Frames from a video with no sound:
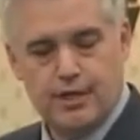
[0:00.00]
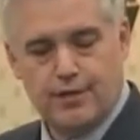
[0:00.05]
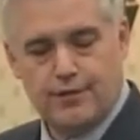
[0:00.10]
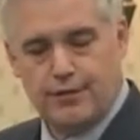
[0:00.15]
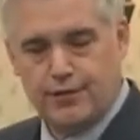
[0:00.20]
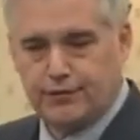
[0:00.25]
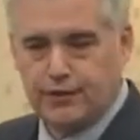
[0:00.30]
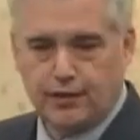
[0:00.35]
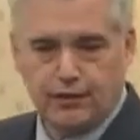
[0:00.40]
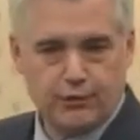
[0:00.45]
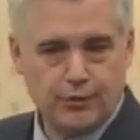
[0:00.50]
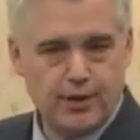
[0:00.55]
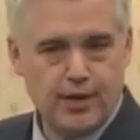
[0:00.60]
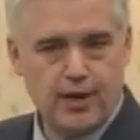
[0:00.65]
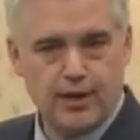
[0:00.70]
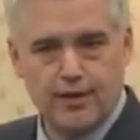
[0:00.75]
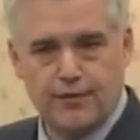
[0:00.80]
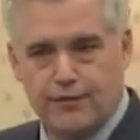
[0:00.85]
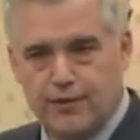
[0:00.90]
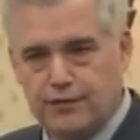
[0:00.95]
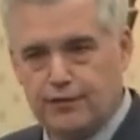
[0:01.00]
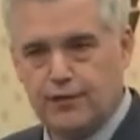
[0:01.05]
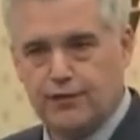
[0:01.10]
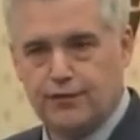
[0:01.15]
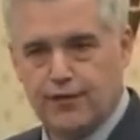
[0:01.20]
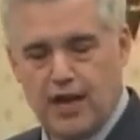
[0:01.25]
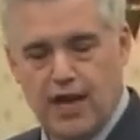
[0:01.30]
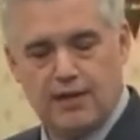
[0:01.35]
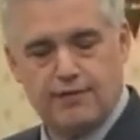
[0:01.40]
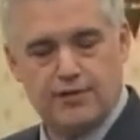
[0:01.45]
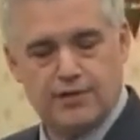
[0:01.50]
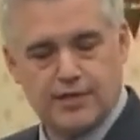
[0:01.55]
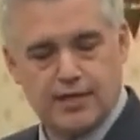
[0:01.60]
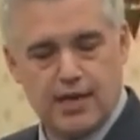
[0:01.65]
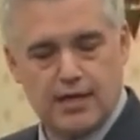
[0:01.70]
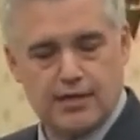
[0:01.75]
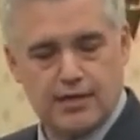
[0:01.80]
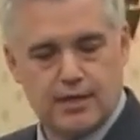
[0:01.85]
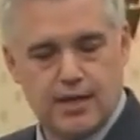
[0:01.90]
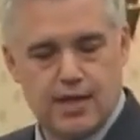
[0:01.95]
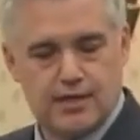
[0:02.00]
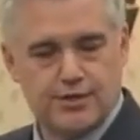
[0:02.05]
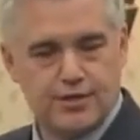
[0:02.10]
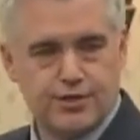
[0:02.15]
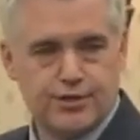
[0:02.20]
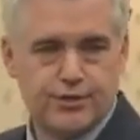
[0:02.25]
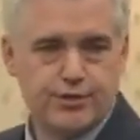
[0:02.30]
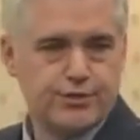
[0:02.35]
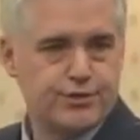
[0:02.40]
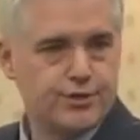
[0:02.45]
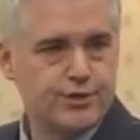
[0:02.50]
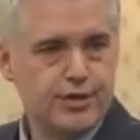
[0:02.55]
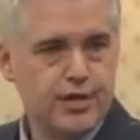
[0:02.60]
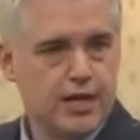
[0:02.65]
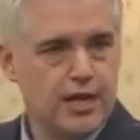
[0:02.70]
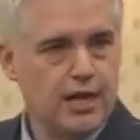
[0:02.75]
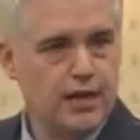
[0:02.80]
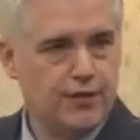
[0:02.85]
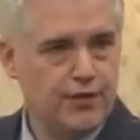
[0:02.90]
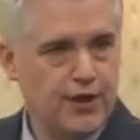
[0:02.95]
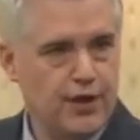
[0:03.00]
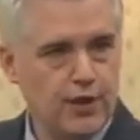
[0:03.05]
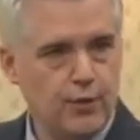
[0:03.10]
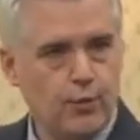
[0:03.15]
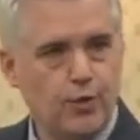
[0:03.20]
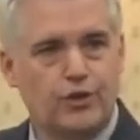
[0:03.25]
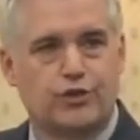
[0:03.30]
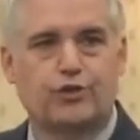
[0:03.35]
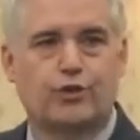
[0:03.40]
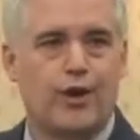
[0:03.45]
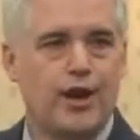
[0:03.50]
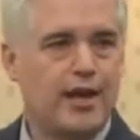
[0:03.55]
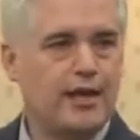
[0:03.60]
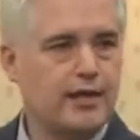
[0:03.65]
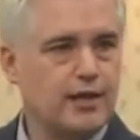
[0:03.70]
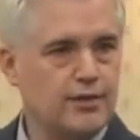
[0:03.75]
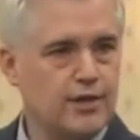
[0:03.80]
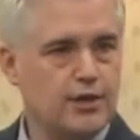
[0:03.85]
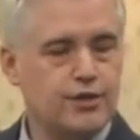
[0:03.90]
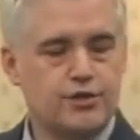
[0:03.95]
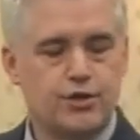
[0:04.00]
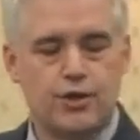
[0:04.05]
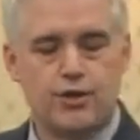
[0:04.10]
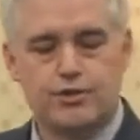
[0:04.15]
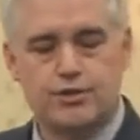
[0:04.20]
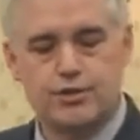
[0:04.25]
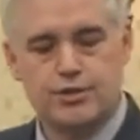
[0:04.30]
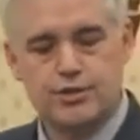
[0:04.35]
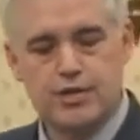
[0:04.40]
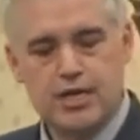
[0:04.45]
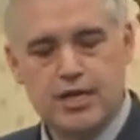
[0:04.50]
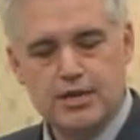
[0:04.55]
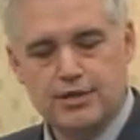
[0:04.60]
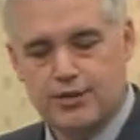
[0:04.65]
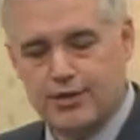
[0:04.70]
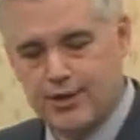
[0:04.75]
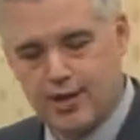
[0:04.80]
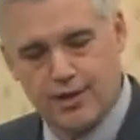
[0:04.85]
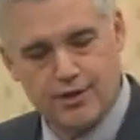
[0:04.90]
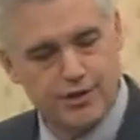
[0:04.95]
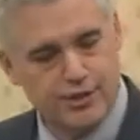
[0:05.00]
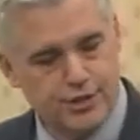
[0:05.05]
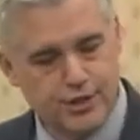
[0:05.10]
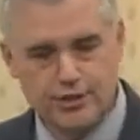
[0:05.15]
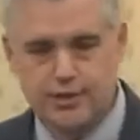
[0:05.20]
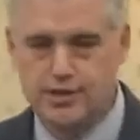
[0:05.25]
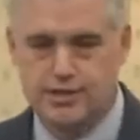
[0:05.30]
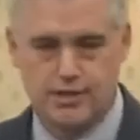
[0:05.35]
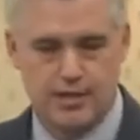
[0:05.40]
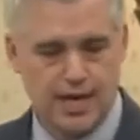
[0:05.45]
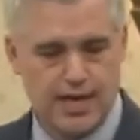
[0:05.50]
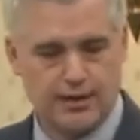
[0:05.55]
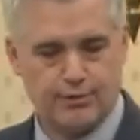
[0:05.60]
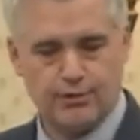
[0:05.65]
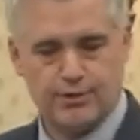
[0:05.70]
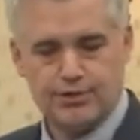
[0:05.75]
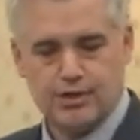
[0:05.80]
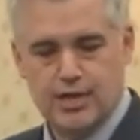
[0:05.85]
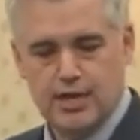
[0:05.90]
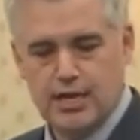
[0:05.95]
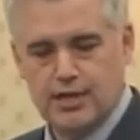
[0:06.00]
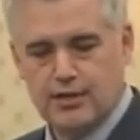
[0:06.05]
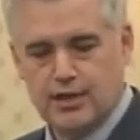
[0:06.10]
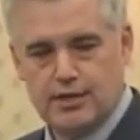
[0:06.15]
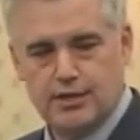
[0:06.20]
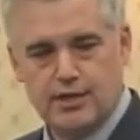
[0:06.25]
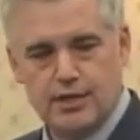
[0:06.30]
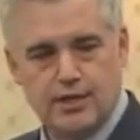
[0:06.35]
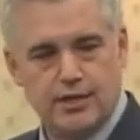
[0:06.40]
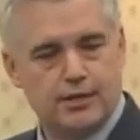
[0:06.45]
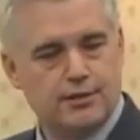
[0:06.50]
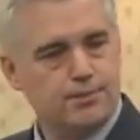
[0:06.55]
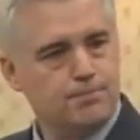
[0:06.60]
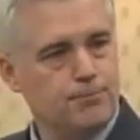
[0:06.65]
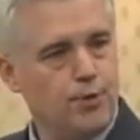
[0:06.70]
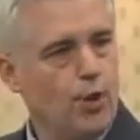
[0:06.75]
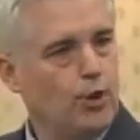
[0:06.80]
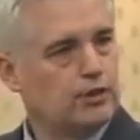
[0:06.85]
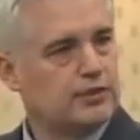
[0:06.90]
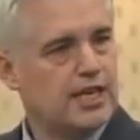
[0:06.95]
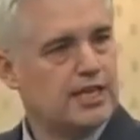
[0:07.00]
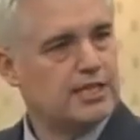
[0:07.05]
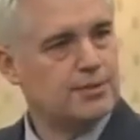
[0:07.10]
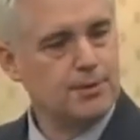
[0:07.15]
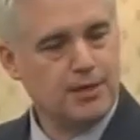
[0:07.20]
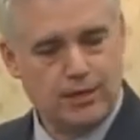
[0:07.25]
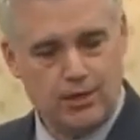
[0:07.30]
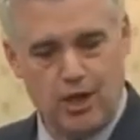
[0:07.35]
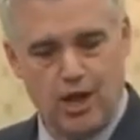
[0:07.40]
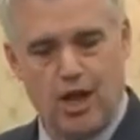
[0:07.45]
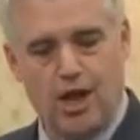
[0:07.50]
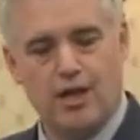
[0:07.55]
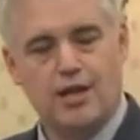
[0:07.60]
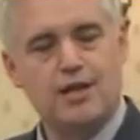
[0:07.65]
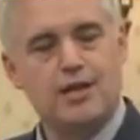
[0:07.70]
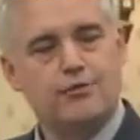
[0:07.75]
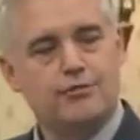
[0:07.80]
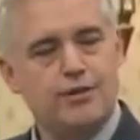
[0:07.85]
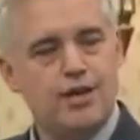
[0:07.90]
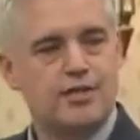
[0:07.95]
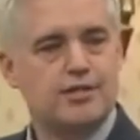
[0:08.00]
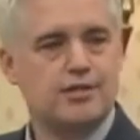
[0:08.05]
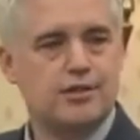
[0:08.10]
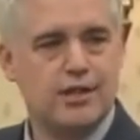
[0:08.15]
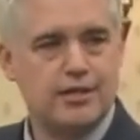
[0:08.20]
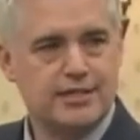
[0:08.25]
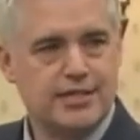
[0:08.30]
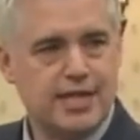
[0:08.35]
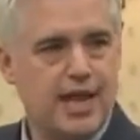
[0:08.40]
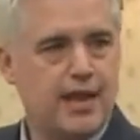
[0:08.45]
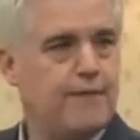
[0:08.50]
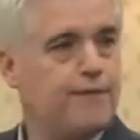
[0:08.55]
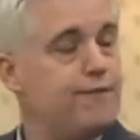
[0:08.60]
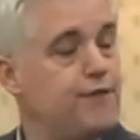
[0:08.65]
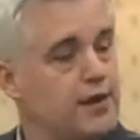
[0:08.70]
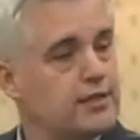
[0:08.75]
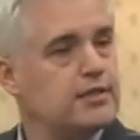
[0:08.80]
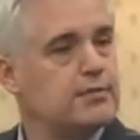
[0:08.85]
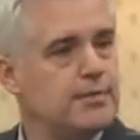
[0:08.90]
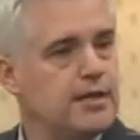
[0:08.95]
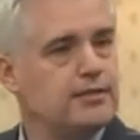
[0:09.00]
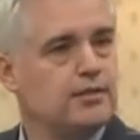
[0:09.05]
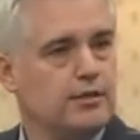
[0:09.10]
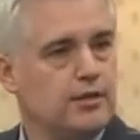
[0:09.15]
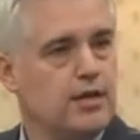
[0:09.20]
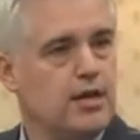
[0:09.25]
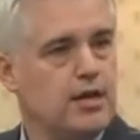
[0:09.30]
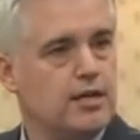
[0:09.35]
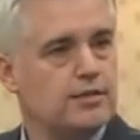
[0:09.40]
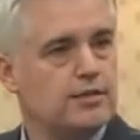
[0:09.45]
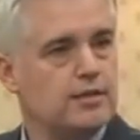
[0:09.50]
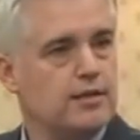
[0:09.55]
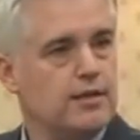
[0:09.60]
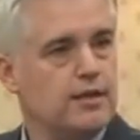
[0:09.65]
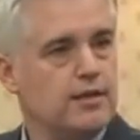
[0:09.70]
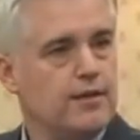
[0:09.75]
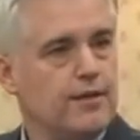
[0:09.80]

53 out of the 55 that signed the Constitution were trained in their churches. So they understood this language. The Old Testament law rests on 10 fundamental laws.